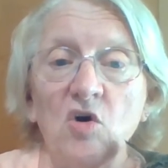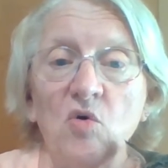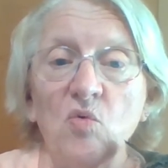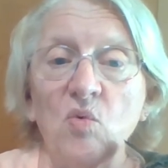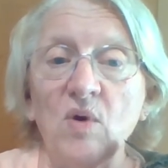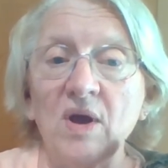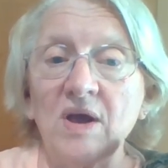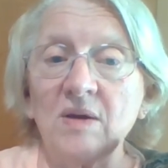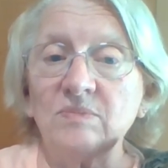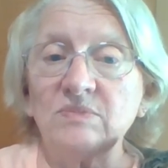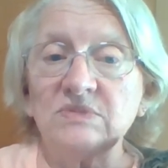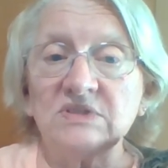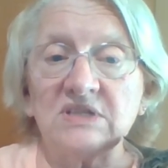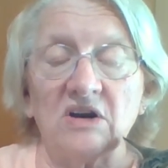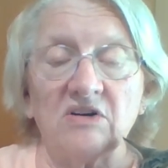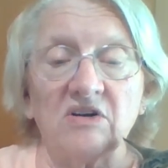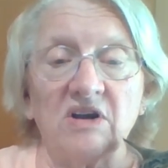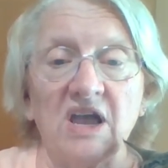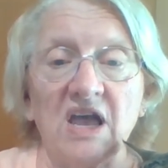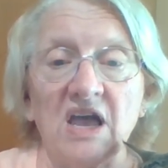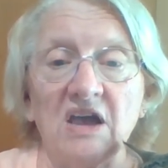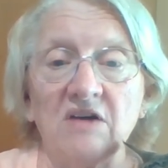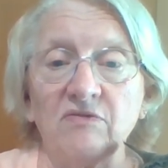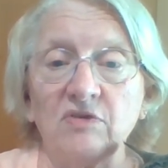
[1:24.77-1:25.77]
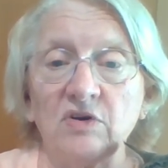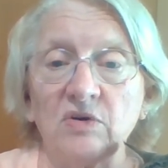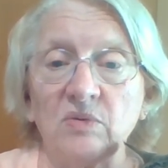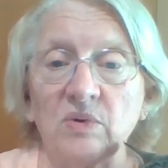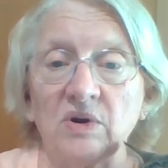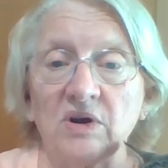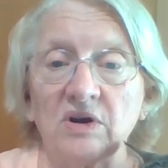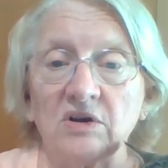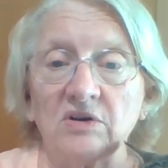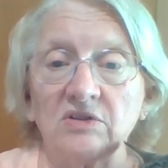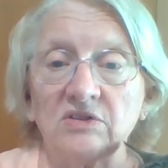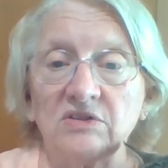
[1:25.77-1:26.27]
Webs are
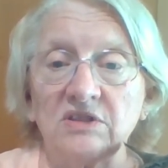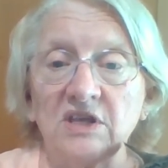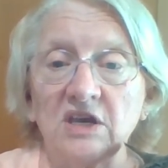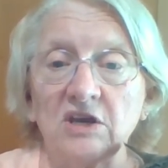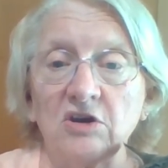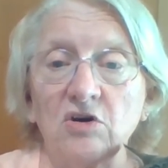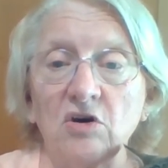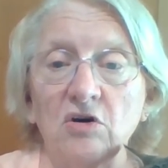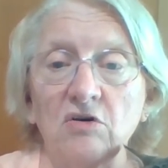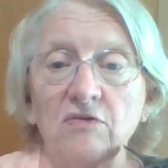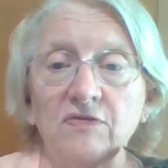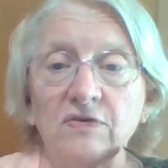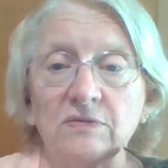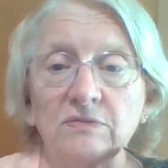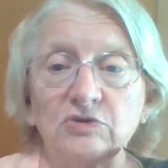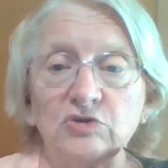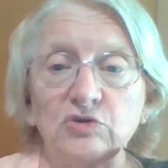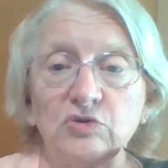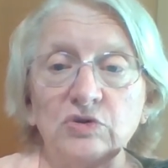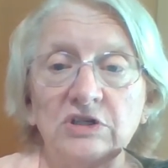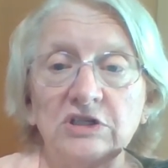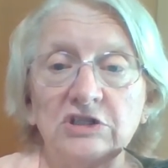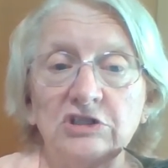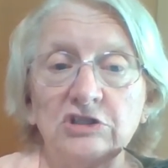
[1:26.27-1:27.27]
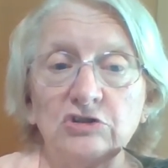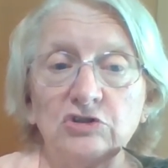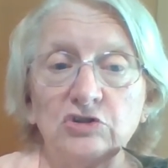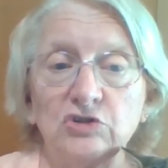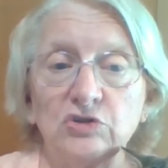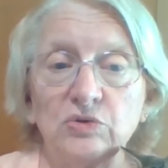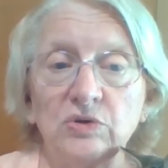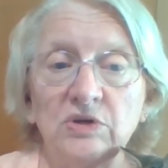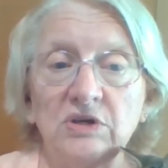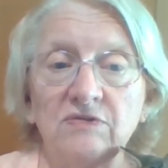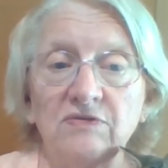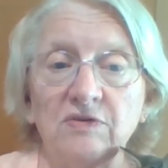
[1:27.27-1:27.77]
everywhere. They go from tree to
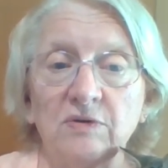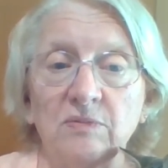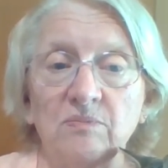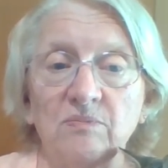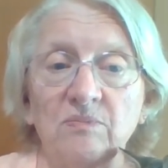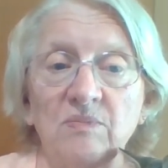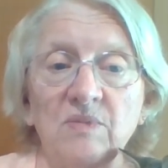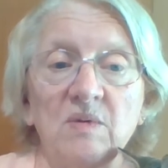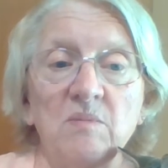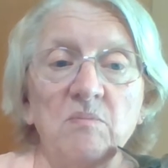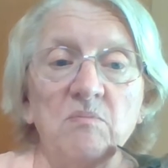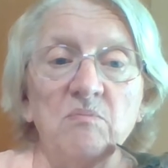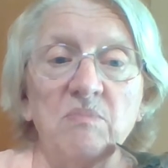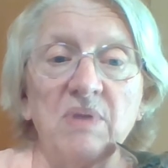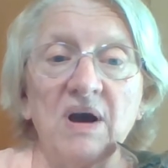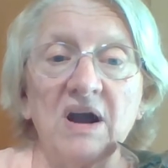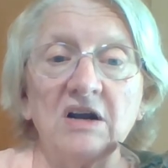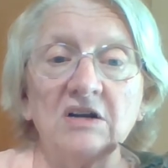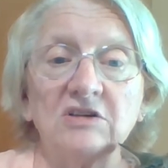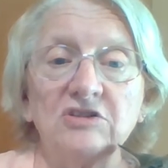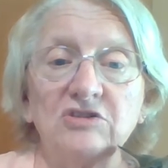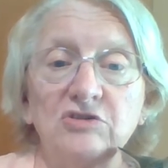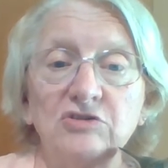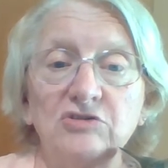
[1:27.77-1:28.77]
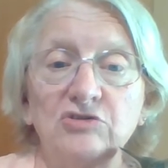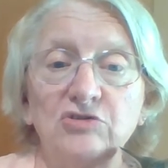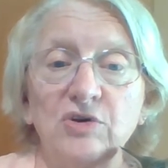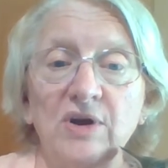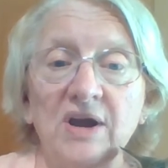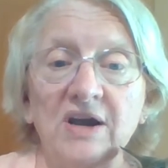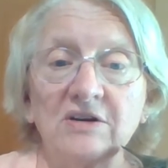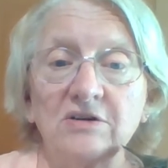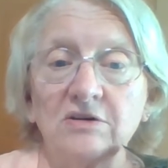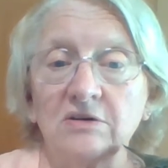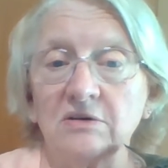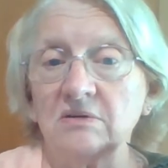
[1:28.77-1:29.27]
tree, from barn to
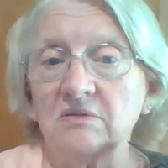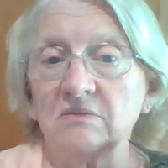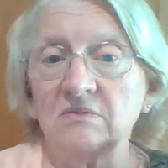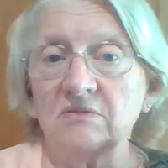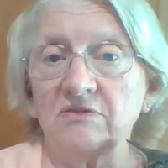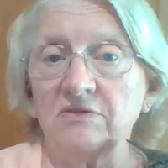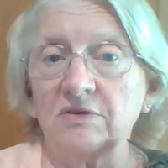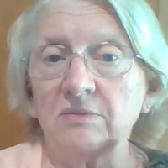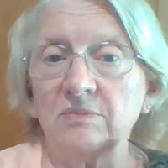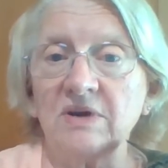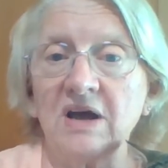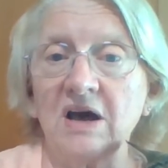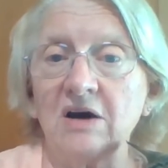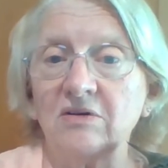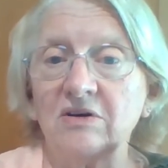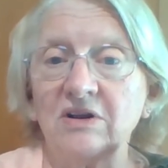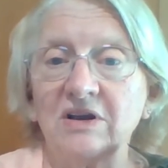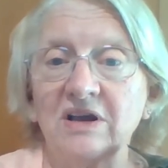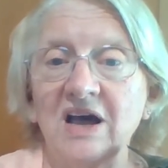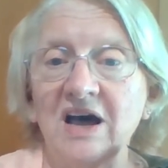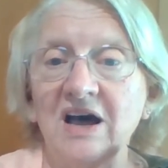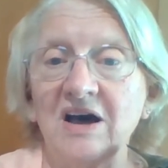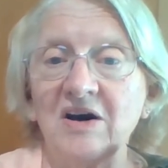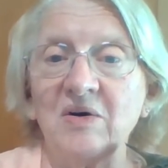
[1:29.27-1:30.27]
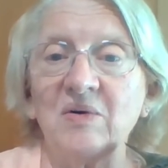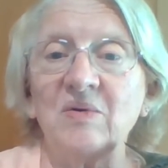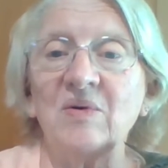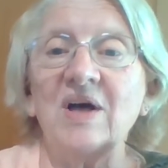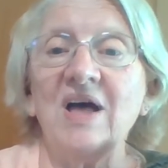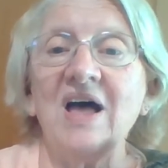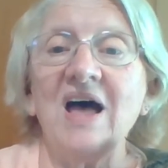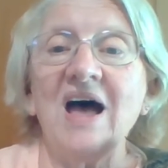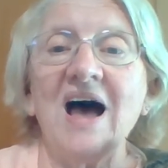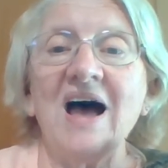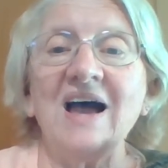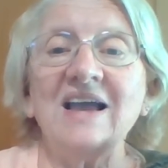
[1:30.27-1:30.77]
tractor, from cow to cow.
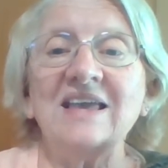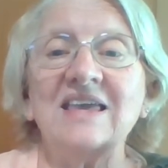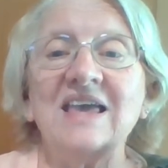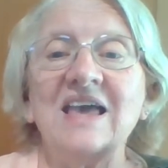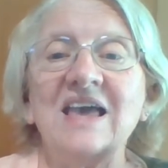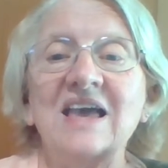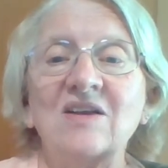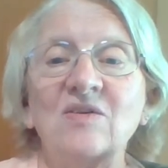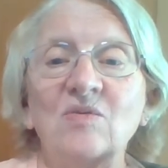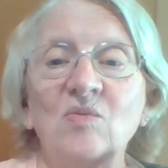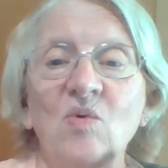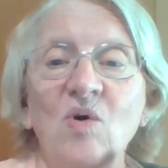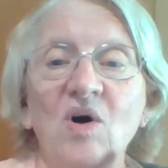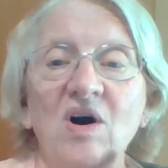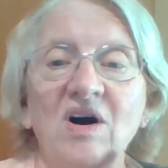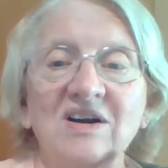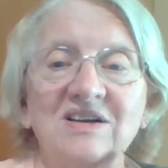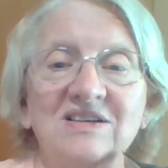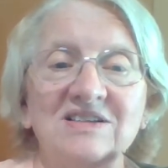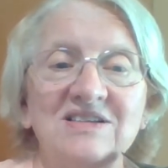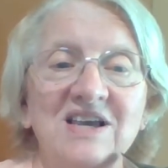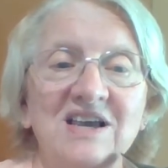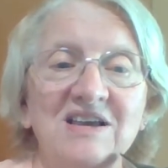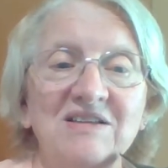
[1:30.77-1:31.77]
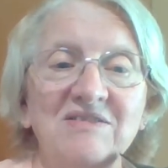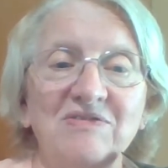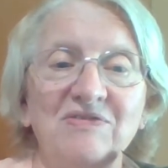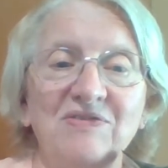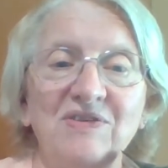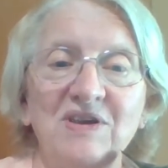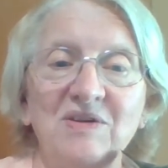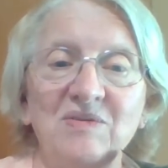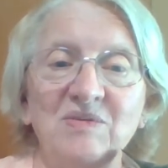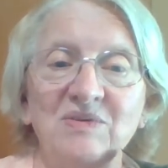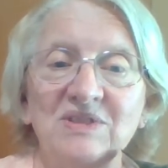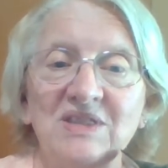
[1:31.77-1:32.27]
I can't walk 10
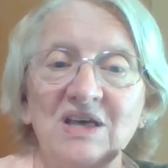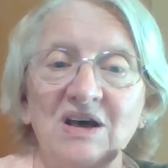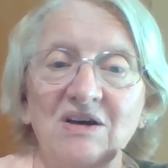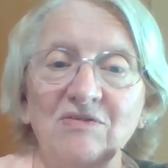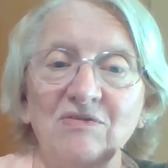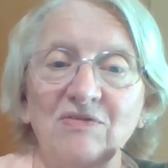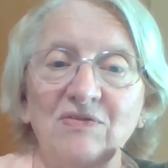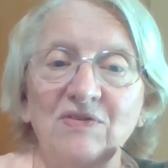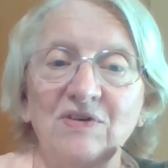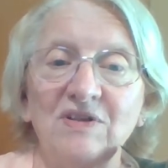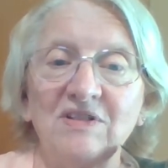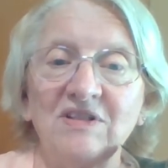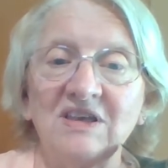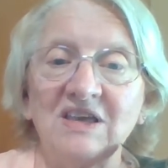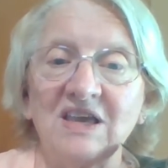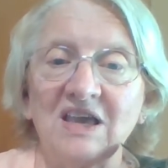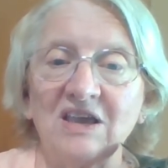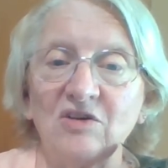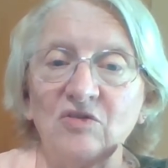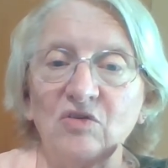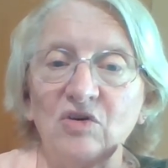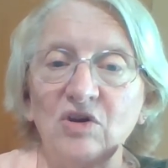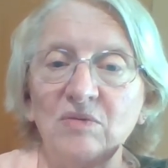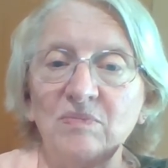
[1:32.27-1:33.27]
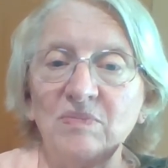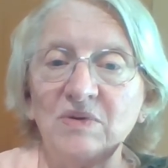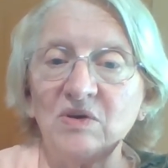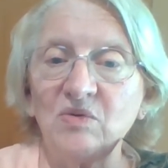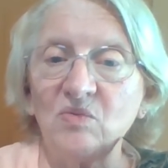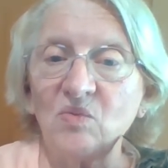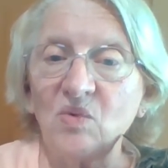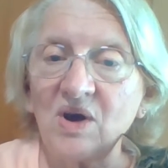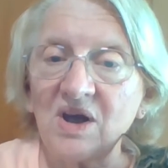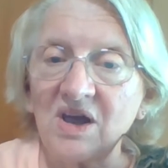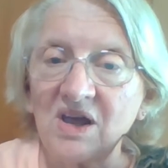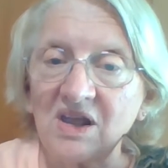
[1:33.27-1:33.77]
feet without feeling a creepy
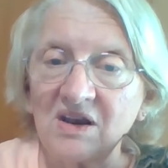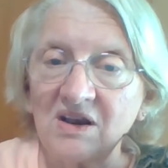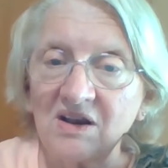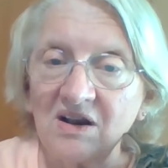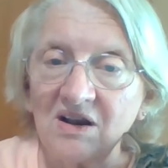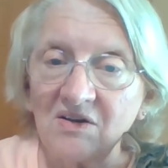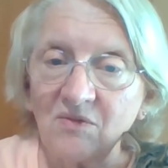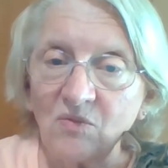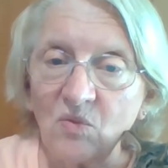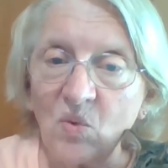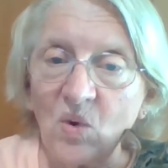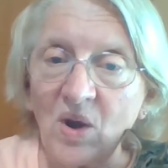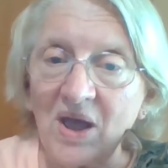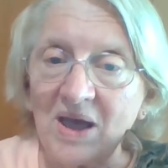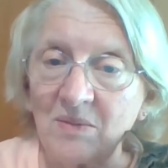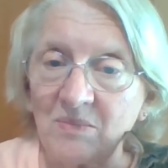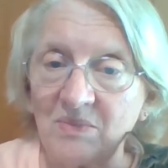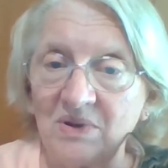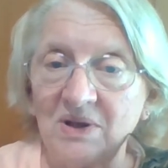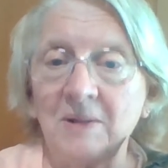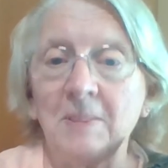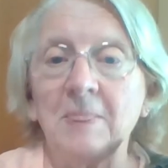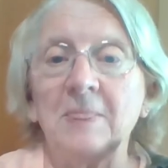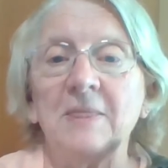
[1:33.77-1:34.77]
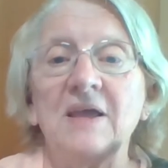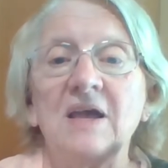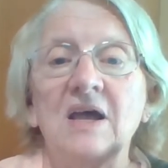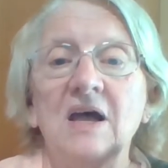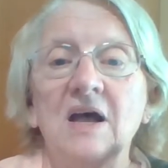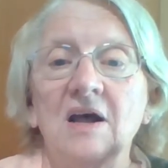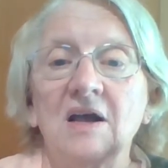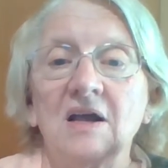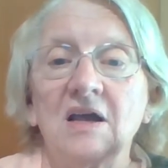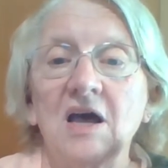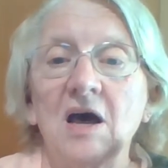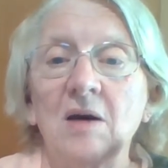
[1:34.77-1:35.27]
web
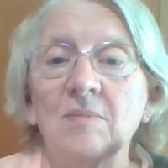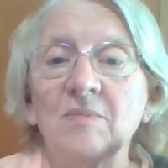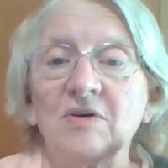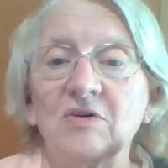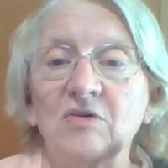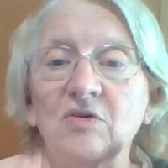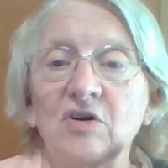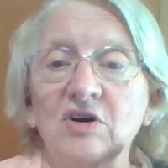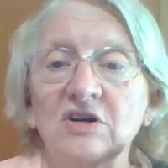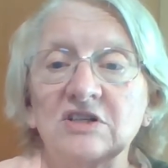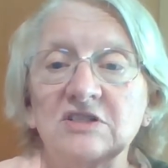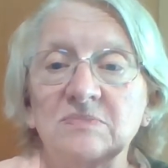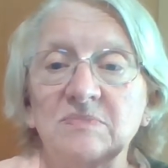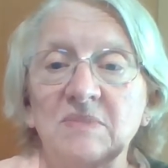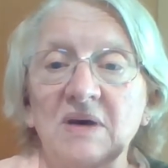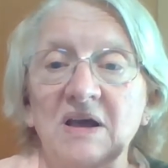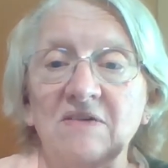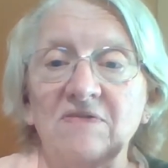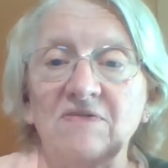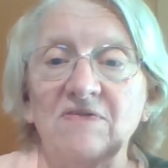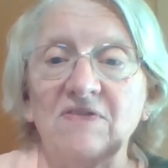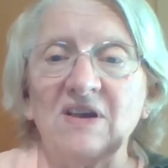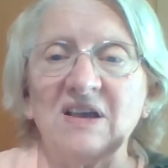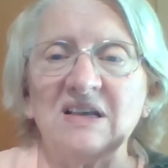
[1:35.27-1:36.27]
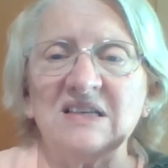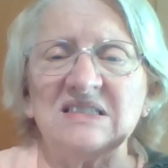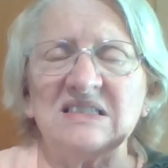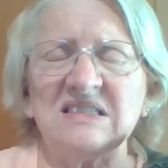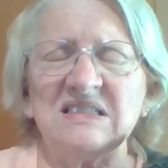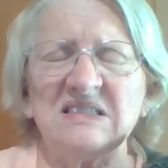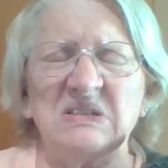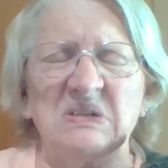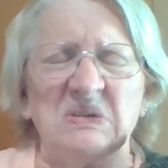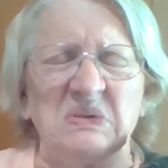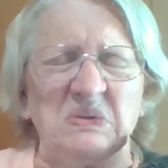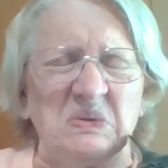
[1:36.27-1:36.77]
come across my
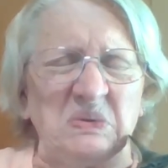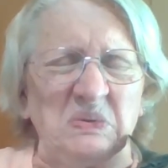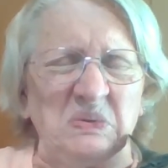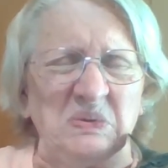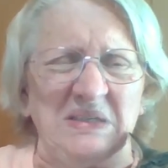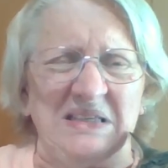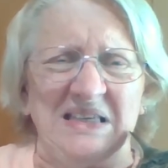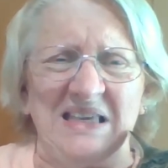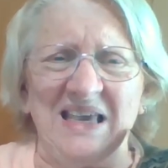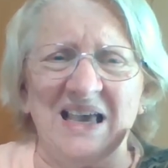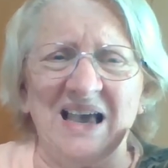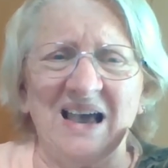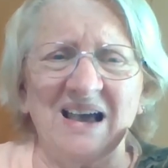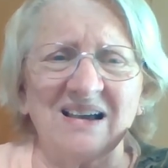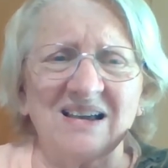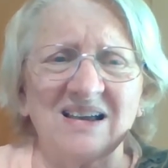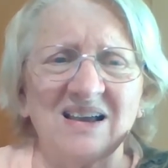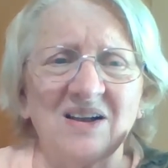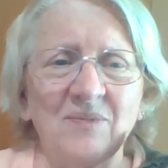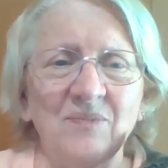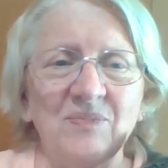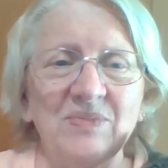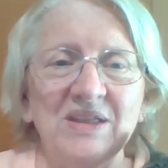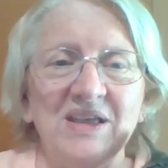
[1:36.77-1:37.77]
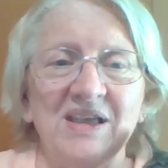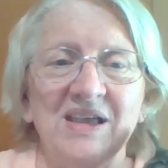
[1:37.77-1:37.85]
face. Oh, yuck.